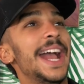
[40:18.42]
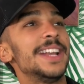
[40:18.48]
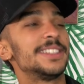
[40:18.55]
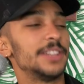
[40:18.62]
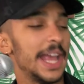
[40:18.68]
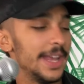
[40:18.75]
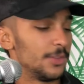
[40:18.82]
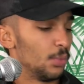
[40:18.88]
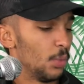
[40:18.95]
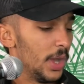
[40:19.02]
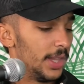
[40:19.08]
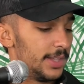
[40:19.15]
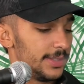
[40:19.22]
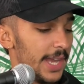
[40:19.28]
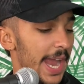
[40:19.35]
As as well.
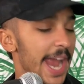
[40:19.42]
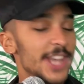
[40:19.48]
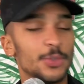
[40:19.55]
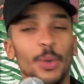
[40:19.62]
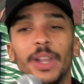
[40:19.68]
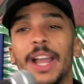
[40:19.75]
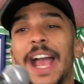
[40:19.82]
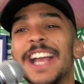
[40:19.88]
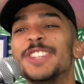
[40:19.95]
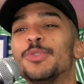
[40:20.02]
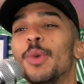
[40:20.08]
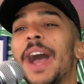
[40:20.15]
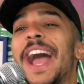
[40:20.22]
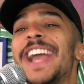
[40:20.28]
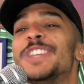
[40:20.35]
No, as no, I, no, no. Well, I know, as, I
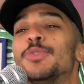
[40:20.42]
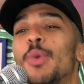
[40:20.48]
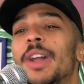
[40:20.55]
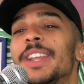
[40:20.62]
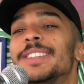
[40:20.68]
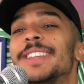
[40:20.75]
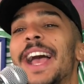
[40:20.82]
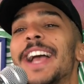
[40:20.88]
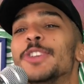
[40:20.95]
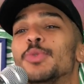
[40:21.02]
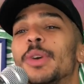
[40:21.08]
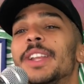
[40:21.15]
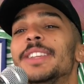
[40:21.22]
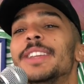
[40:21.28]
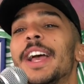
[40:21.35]
know. You're considering well my
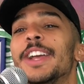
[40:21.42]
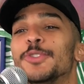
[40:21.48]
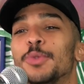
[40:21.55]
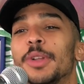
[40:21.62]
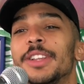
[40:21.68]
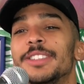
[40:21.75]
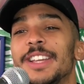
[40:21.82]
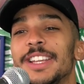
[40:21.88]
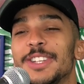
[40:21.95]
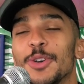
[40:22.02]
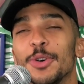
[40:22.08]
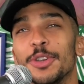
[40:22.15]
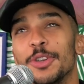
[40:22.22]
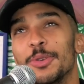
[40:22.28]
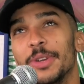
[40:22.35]
girth. Well as, well as I
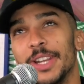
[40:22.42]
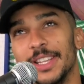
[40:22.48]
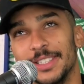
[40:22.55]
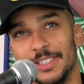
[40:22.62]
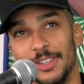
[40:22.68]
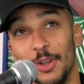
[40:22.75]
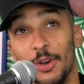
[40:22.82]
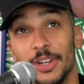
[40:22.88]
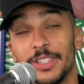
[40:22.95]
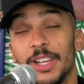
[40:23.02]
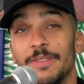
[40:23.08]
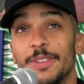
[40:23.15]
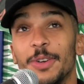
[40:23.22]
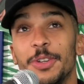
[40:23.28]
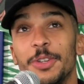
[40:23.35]
know you, and as long as I've
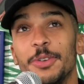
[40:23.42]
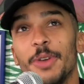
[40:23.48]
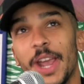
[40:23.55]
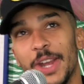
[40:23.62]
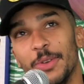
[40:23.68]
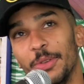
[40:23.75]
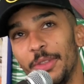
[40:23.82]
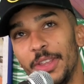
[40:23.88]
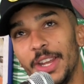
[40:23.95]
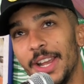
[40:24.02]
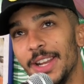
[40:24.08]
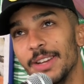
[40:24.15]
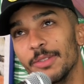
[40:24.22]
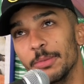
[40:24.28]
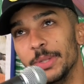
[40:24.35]
known you, I don't think
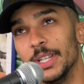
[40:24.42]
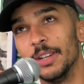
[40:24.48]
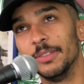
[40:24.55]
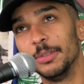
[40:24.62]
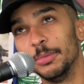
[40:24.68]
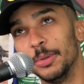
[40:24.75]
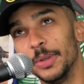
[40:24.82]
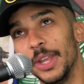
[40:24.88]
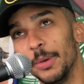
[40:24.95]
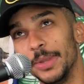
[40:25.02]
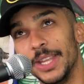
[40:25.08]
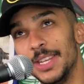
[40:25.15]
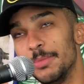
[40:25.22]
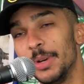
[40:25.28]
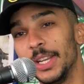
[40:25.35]
I'd ever be comfortable with that with
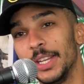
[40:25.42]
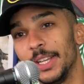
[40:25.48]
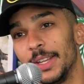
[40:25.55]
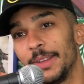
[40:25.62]
because anybody. our